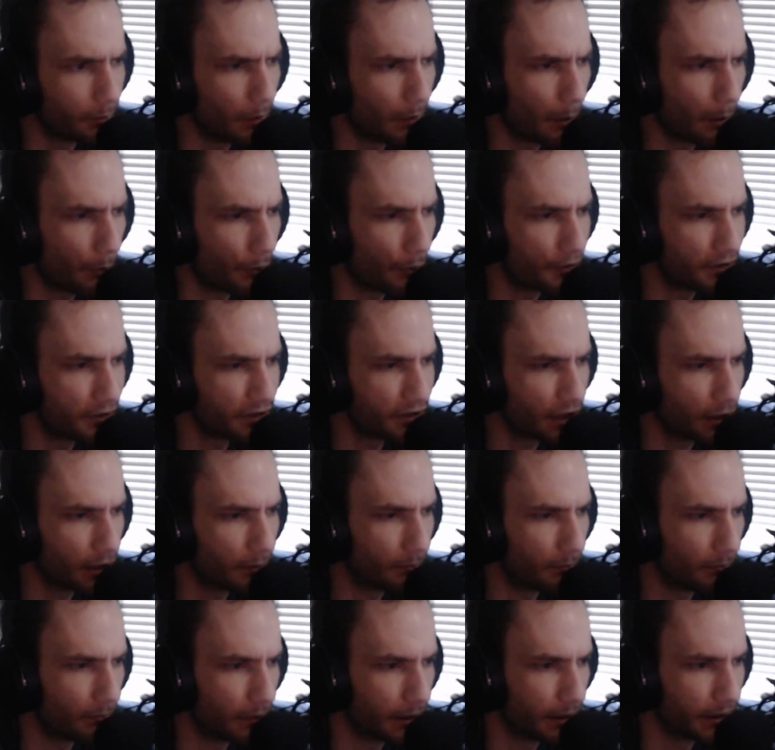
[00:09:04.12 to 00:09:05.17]
up with
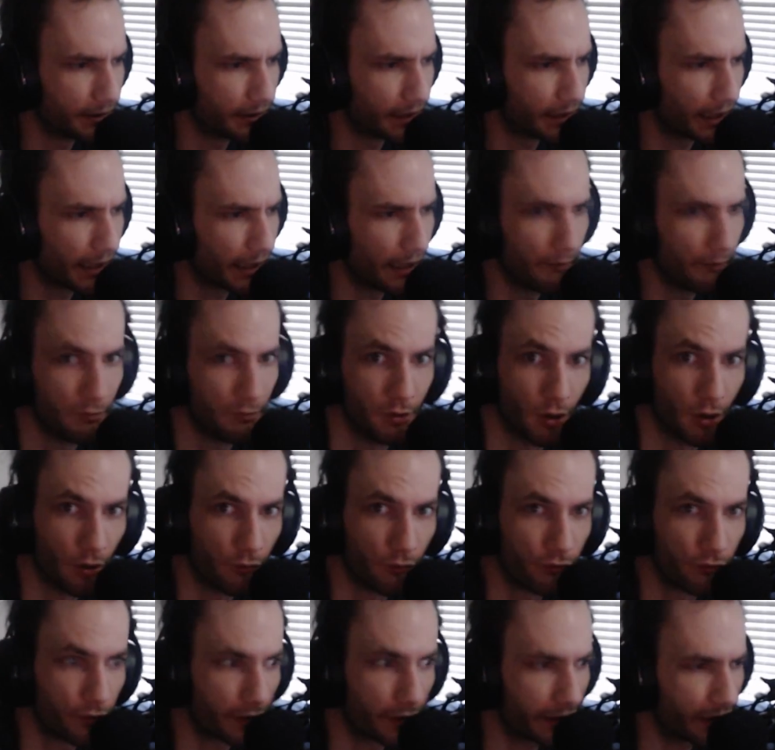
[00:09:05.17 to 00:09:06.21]
some because I have no
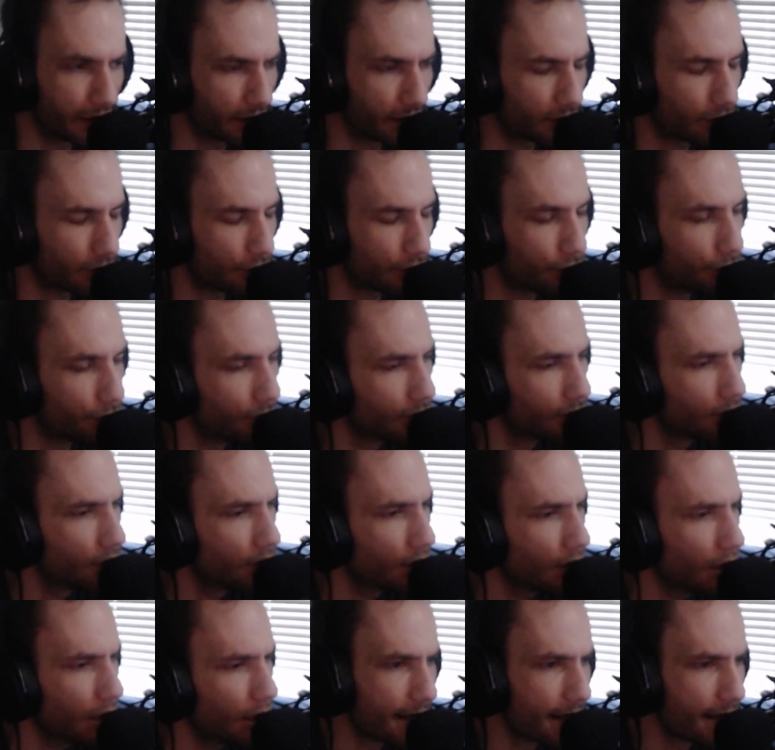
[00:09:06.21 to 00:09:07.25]
freaking clue.
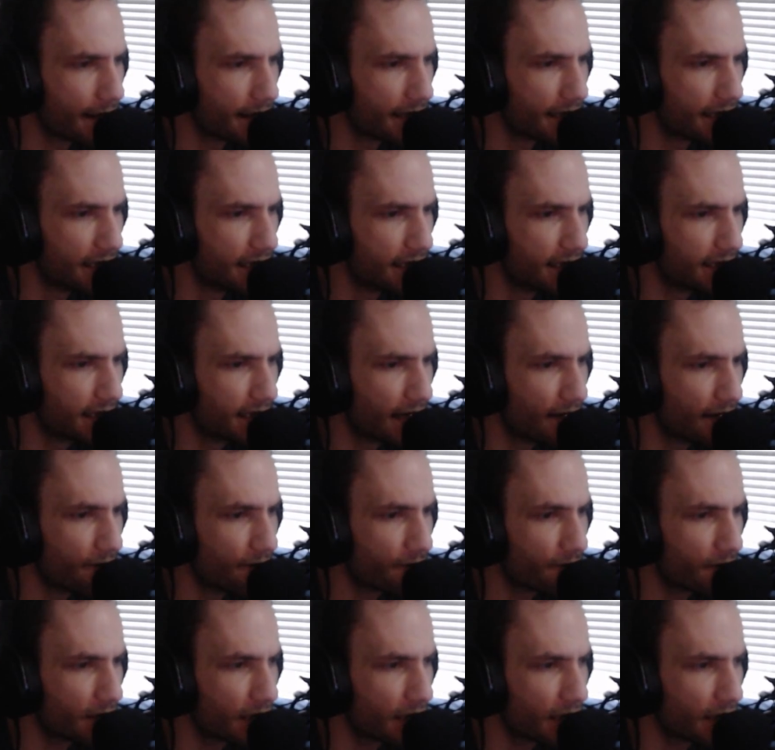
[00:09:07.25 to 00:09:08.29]

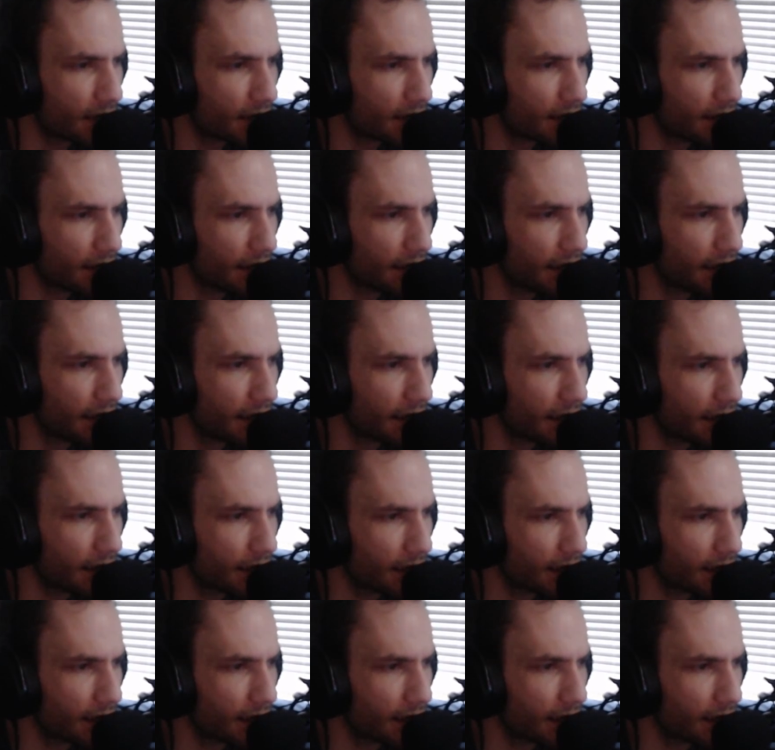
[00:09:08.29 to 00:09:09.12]
Definitely